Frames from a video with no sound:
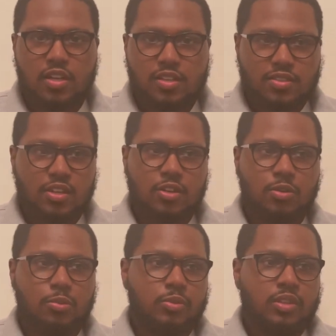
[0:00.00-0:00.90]

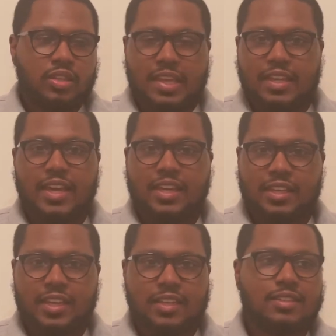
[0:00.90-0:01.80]
So they can't
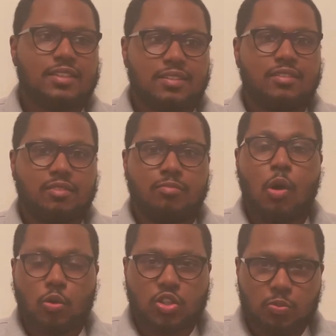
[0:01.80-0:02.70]
get
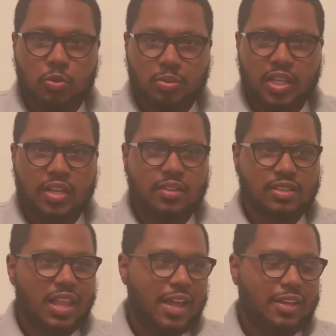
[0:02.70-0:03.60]
multiple players
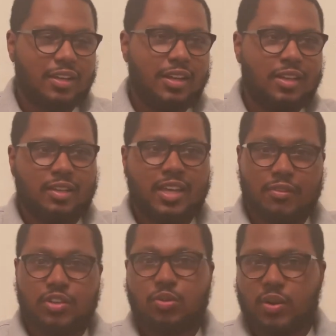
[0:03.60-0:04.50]
like
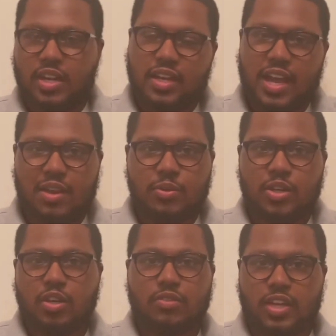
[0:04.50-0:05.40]
Kevin Durant and Kyrie Irving.